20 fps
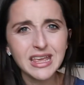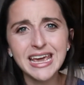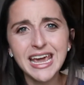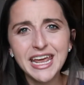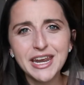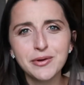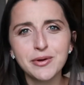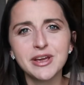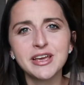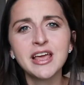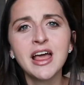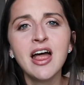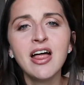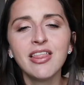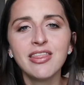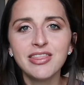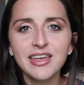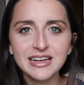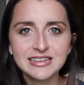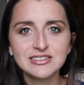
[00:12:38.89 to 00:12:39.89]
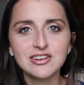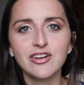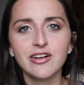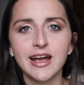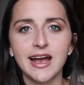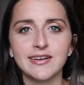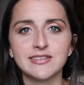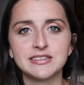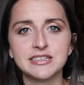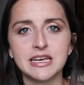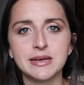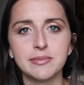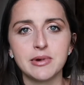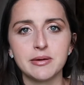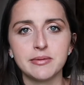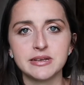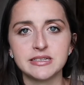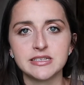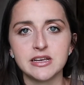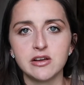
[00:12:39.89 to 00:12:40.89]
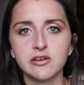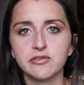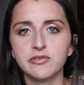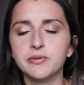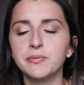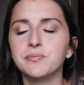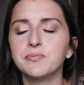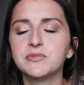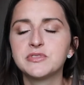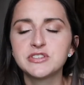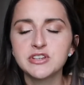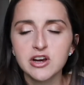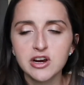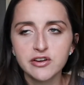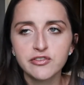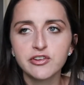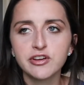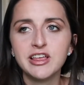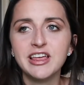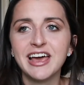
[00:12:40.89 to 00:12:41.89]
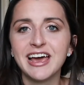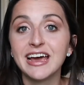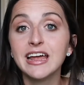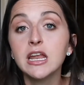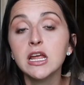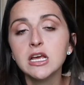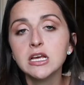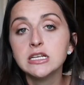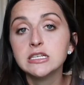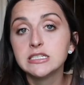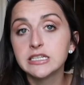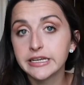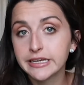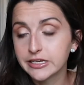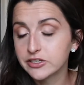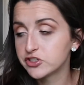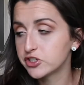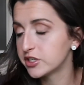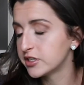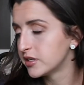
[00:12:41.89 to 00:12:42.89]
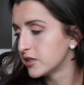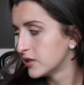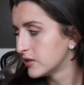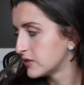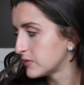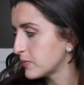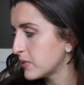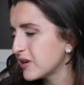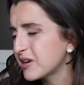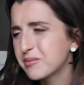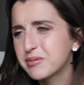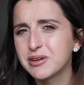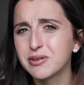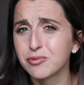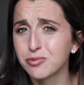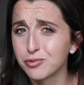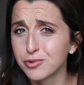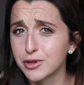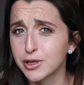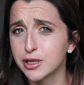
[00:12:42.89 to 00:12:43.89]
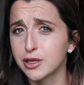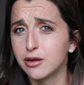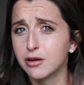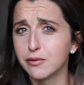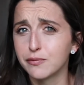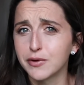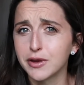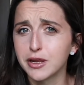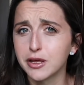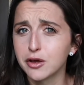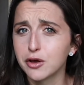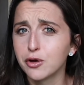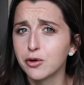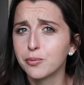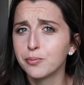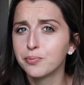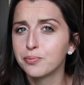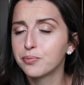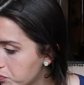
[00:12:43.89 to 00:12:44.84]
Anyway, that's all I have to say about myself. Sorry for that tangent. It's probably be a really long video.